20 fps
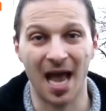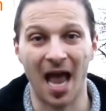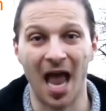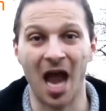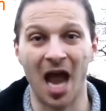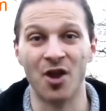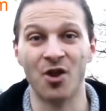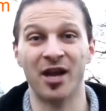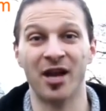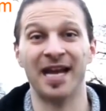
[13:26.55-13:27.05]

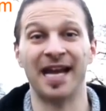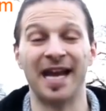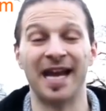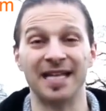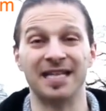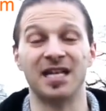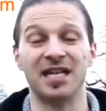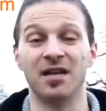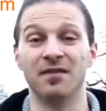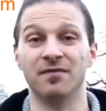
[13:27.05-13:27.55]
and you're gonna
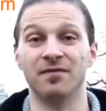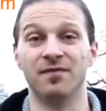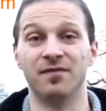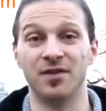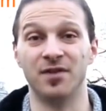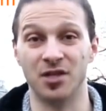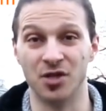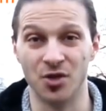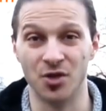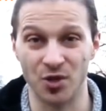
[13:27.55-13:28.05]
get
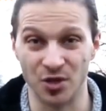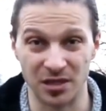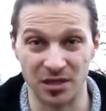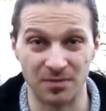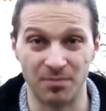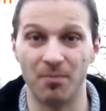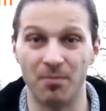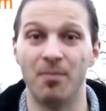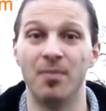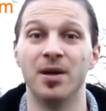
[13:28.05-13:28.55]

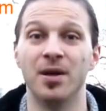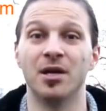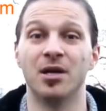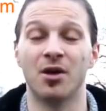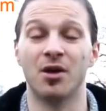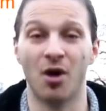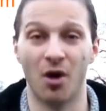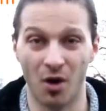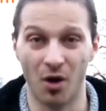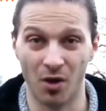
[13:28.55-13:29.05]
confused,
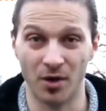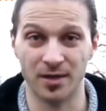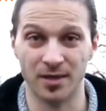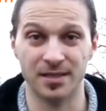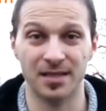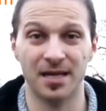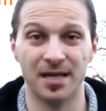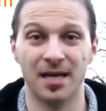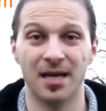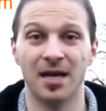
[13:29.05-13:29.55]
because